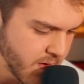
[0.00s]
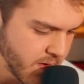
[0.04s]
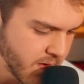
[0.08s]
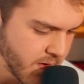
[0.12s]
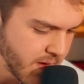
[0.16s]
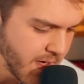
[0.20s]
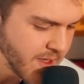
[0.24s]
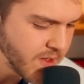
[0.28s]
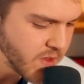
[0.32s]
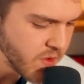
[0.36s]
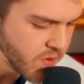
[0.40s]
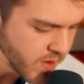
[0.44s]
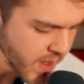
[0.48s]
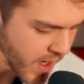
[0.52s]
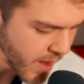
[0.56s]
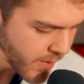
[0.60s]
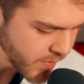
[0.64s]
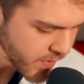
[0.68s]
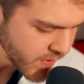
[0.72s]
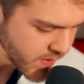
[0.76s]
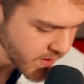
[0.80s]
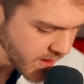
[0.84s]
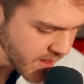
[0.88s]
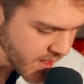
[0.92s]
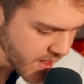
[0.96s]
they do not
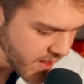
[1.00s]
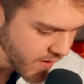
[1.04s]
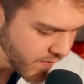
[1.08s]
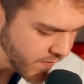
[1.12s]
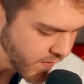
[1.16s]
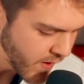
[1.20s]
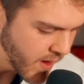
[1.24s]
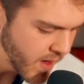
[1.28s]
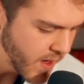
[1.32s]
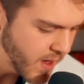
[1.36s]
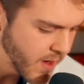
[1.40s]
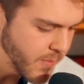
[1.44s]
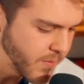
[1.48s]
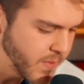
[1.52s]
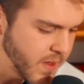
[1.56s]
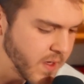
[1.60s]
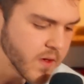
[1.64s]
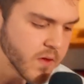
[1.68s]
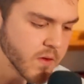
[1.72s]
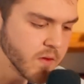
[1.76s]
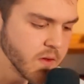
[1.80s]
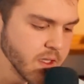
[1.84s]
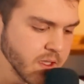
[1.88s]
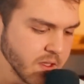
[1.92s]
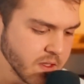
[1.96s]
believe me
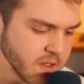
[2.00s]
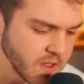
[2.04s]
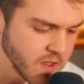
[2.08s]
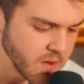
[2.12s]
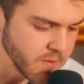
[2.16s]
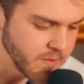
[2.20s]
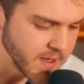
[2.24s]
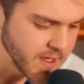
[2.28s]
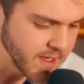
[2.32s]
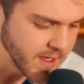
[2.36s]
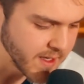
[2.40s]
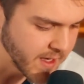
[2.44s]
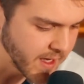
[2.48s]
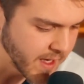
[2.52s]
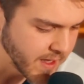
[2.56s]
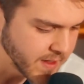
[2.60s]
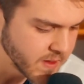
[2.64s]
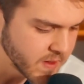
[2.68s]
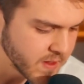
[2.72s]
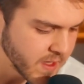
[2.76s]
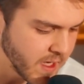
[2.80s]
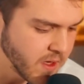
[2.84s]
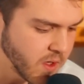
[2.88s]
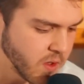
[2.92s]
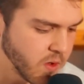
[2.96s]
or listen to me and
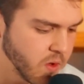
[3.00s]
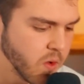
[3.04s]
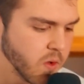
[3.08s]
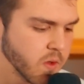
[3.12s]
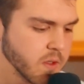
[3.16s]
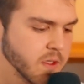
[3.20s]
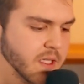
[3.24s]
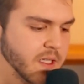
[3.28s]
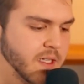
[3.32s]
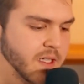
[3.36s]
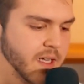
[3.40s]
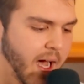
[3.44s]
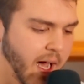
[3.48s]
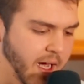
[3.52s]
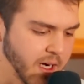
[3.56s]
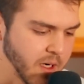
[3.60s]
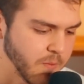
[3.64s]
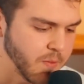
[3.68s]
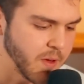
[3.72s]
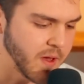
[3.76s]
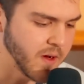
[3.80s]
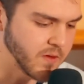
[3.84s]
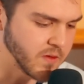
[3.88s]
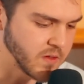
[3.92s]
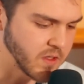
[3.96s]
say the Lord did not
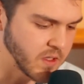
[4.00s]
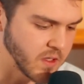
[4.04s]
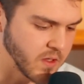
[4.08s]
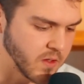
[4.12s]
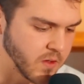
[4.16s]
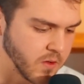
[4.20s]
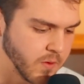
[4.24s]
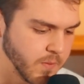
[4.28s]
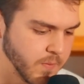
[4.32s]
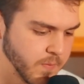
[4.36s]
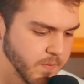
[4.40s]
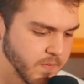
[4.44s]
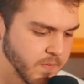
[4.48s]
appear to you?